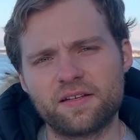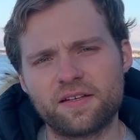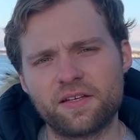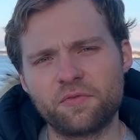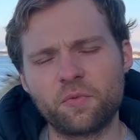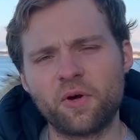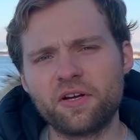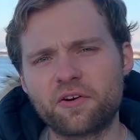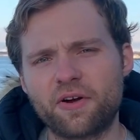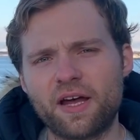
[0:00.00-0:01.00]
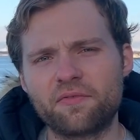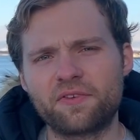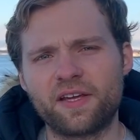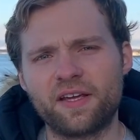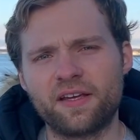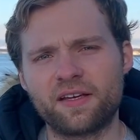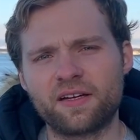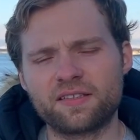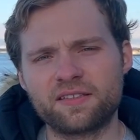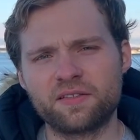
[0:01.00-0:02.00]
If you want to craft a
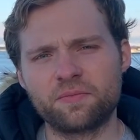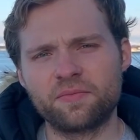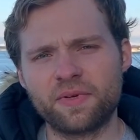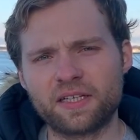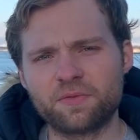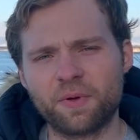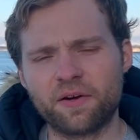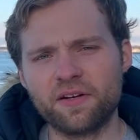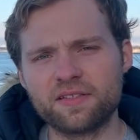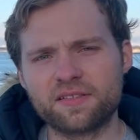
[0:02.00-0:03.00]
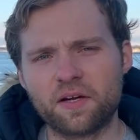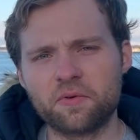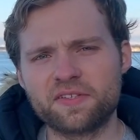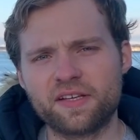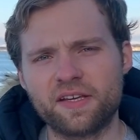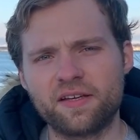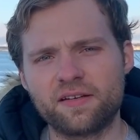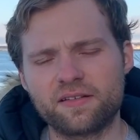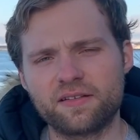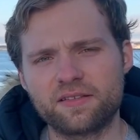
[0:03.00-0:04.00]
custom experience, I would say
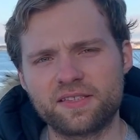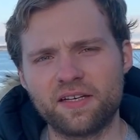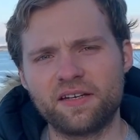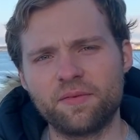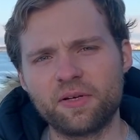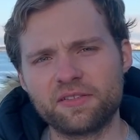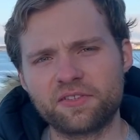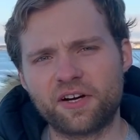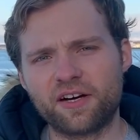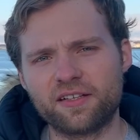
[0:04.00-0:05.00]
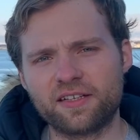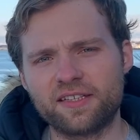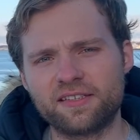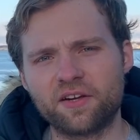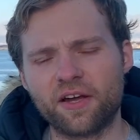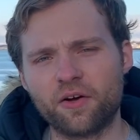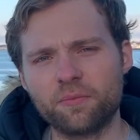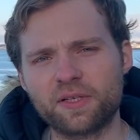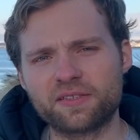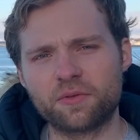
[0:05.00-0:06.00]
send an email to carl@kisi.io
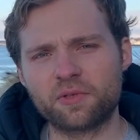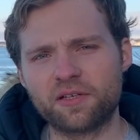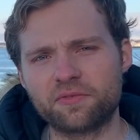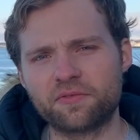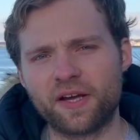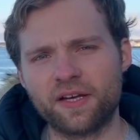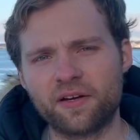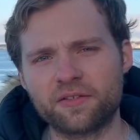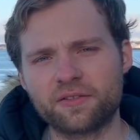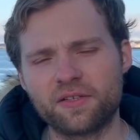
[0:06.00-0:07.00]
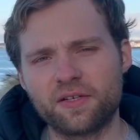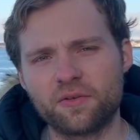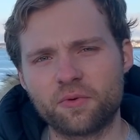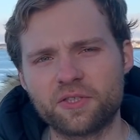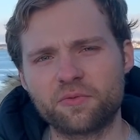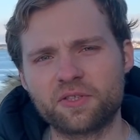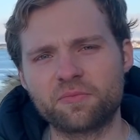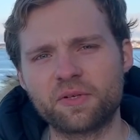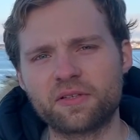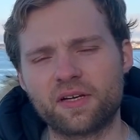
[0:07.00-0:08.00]
because I would love to find out what you want to
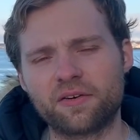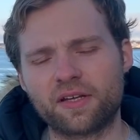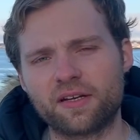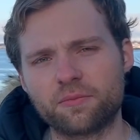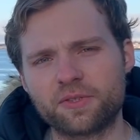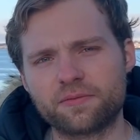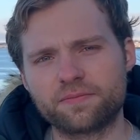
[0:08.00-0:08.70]
build and how I can help you.